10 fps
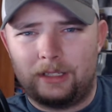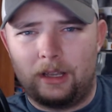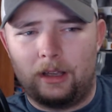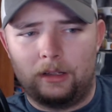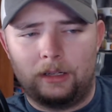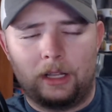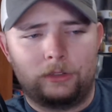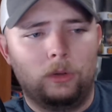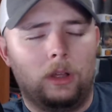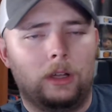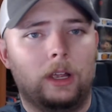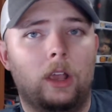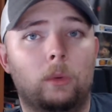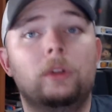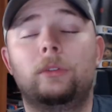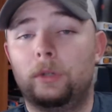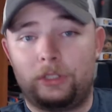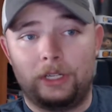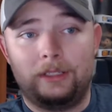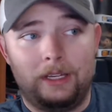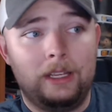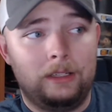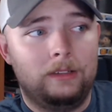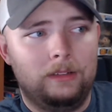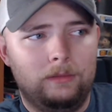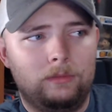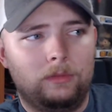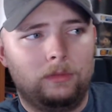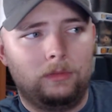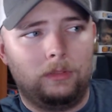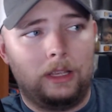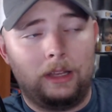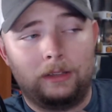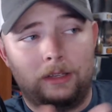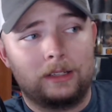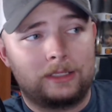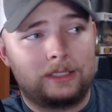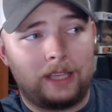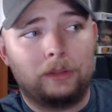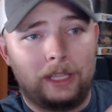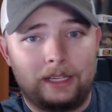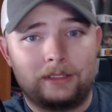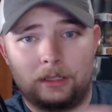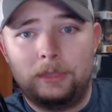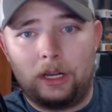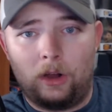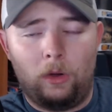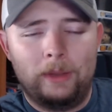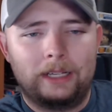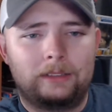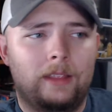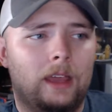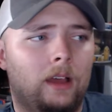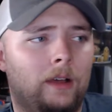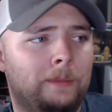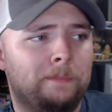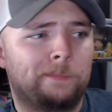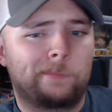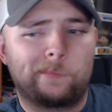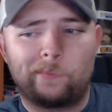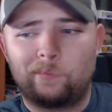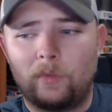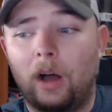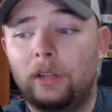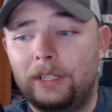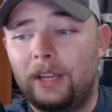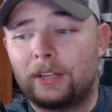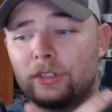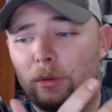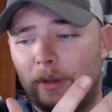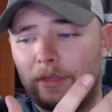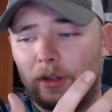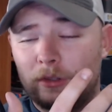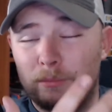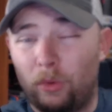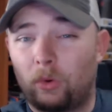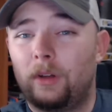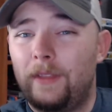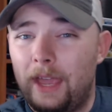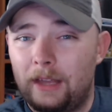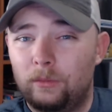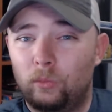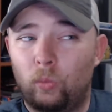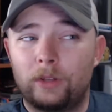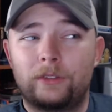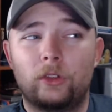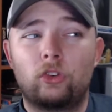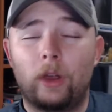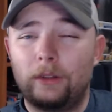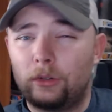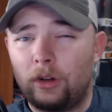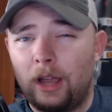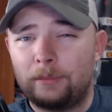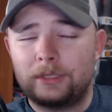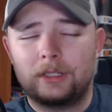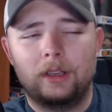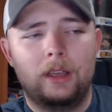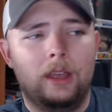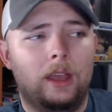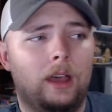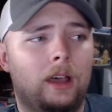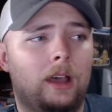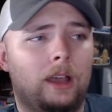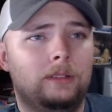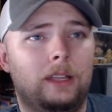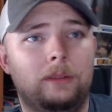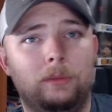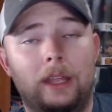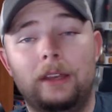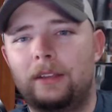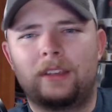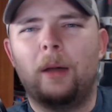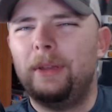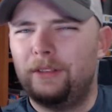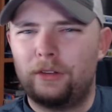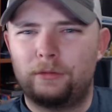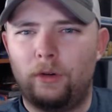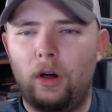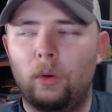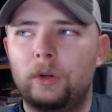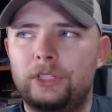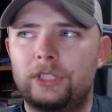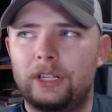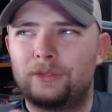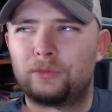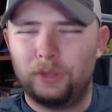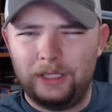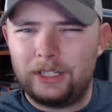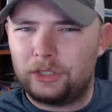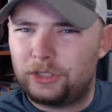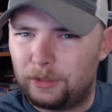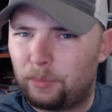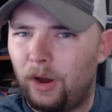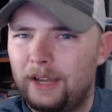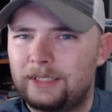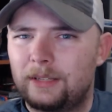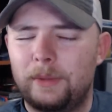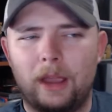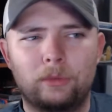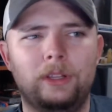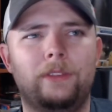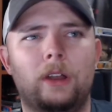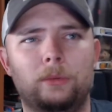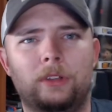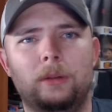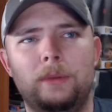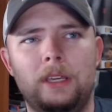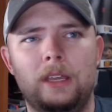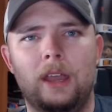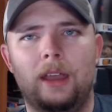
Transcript: not too long ago, which it did. It does sound like it's going to be a callback to that. I'll let you guys know my thoughts more on that once the trailer drops. And it's coming this fall, which is really a surprise to me. I really thought it was going to be